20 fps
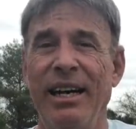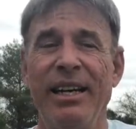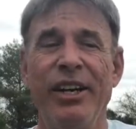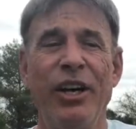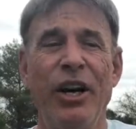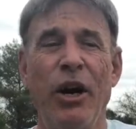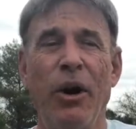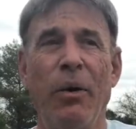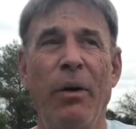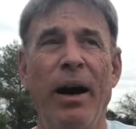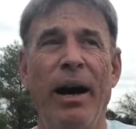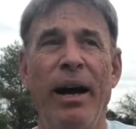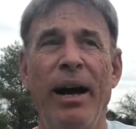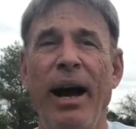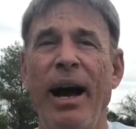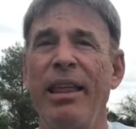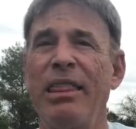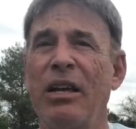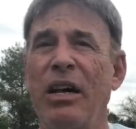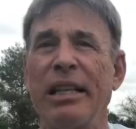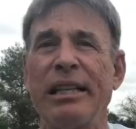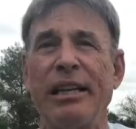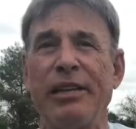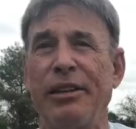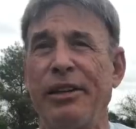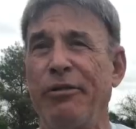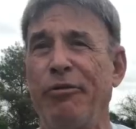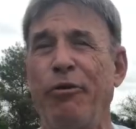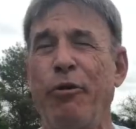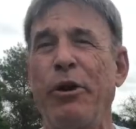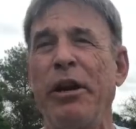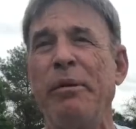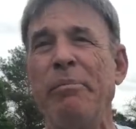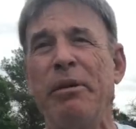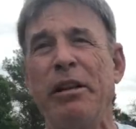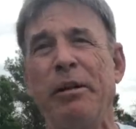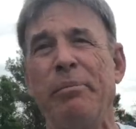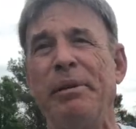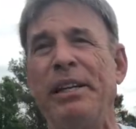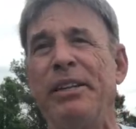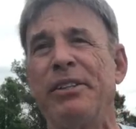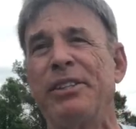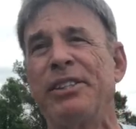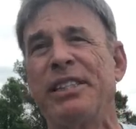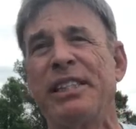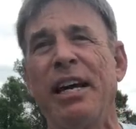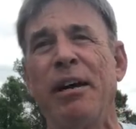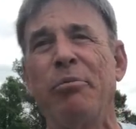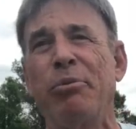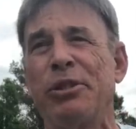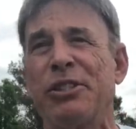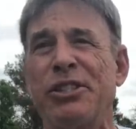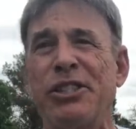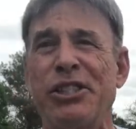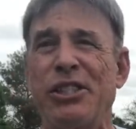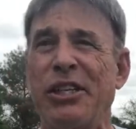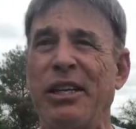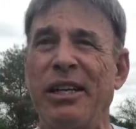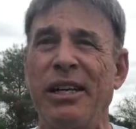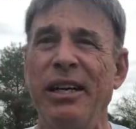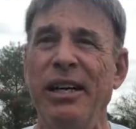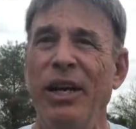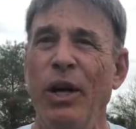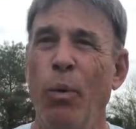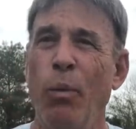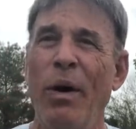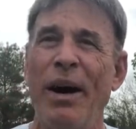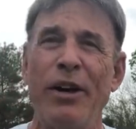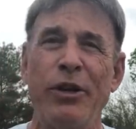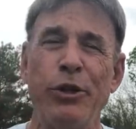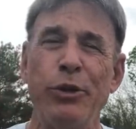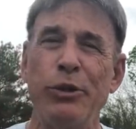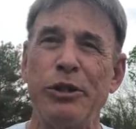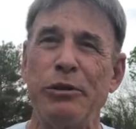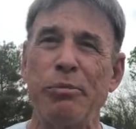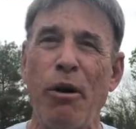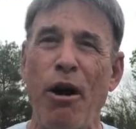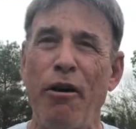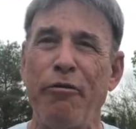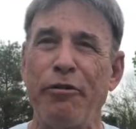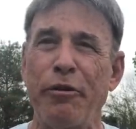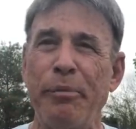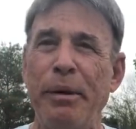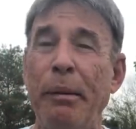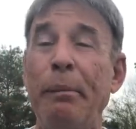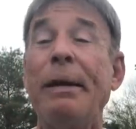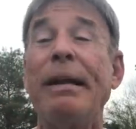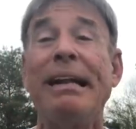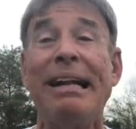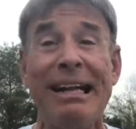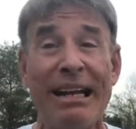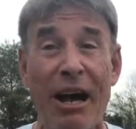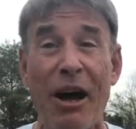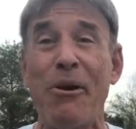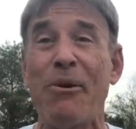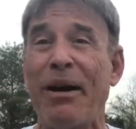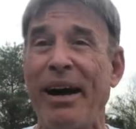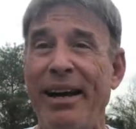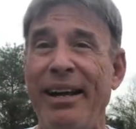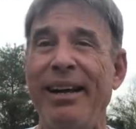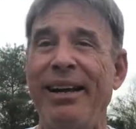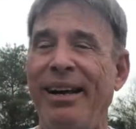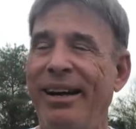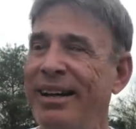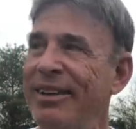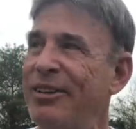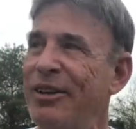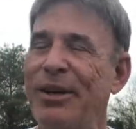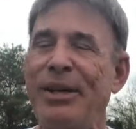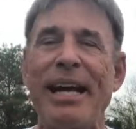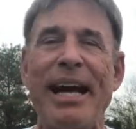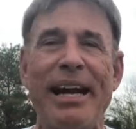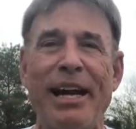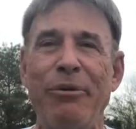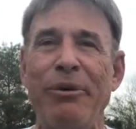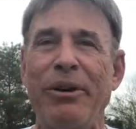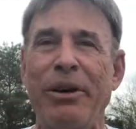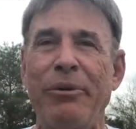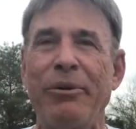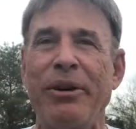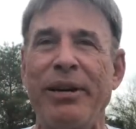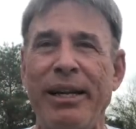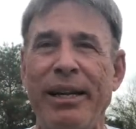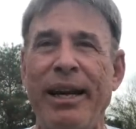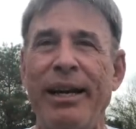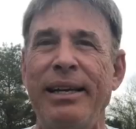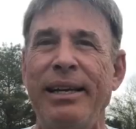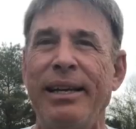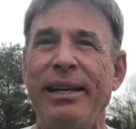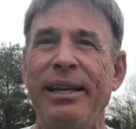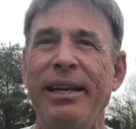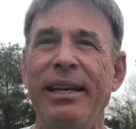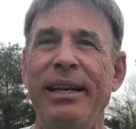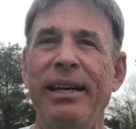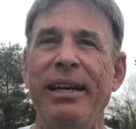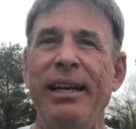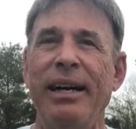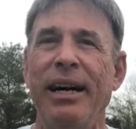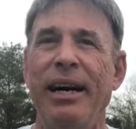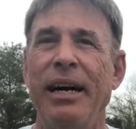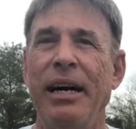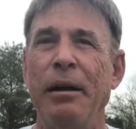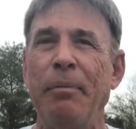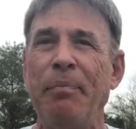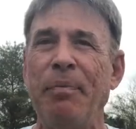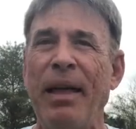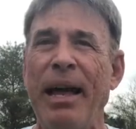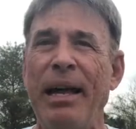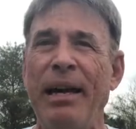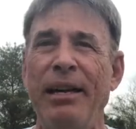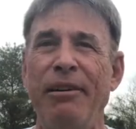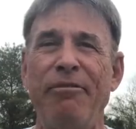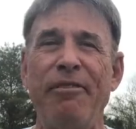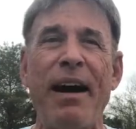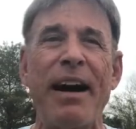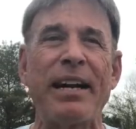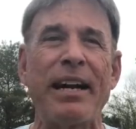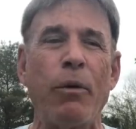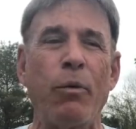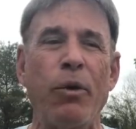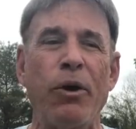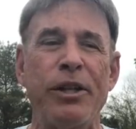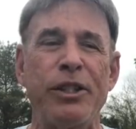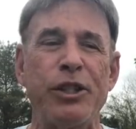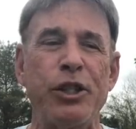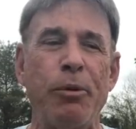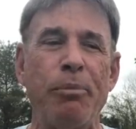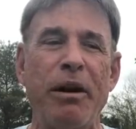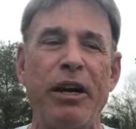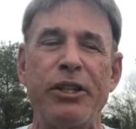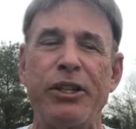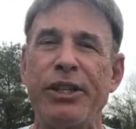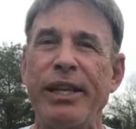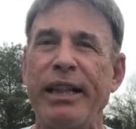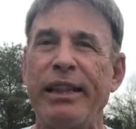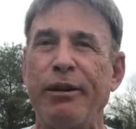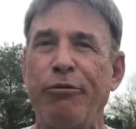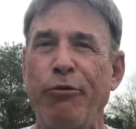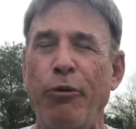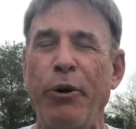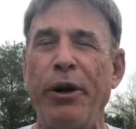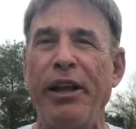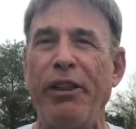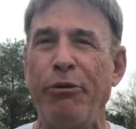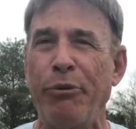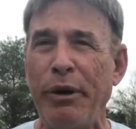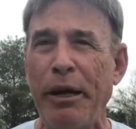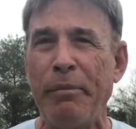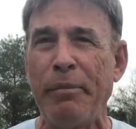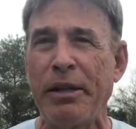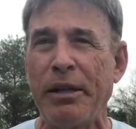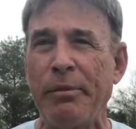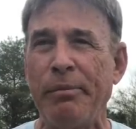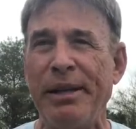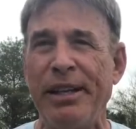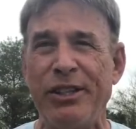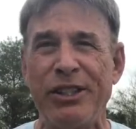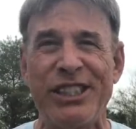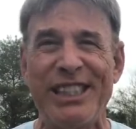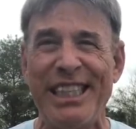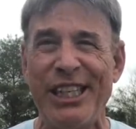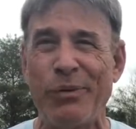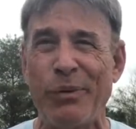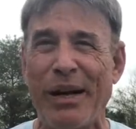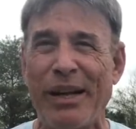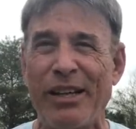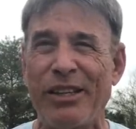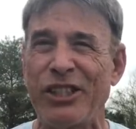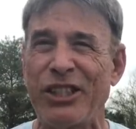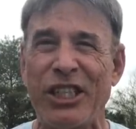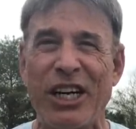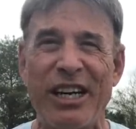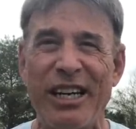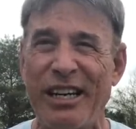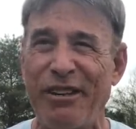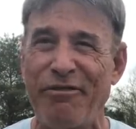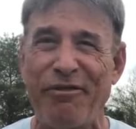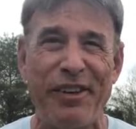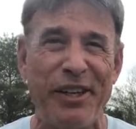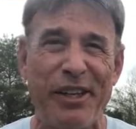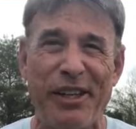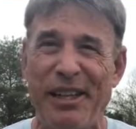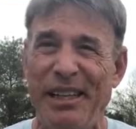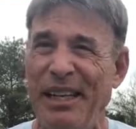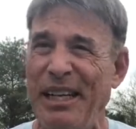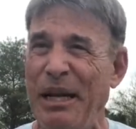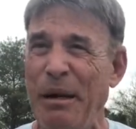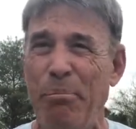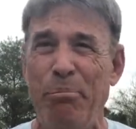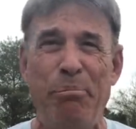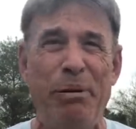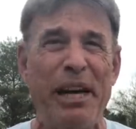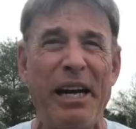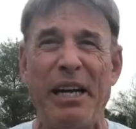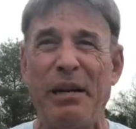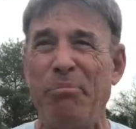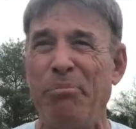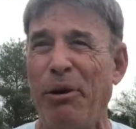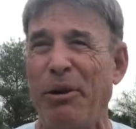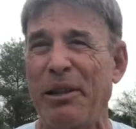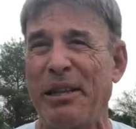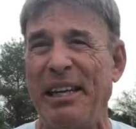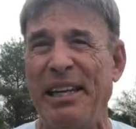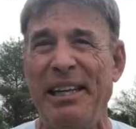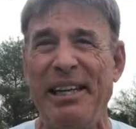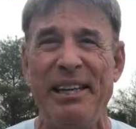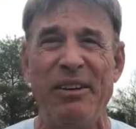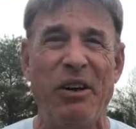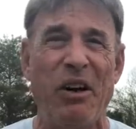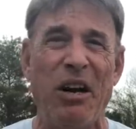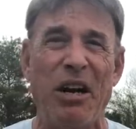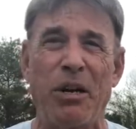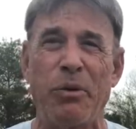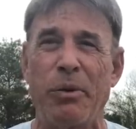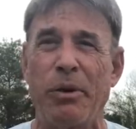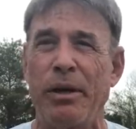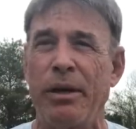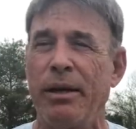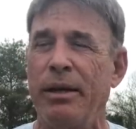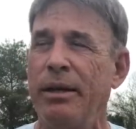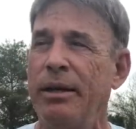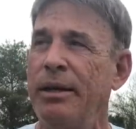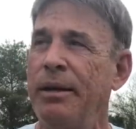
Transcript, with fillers: You know, I thought that the 40mm sub was just going to wear too small for me, but no, it turned out I really, really like it. And in fact, I wore it so much that the 43mm Sea-Dweller started to feel big, bulky, awkward,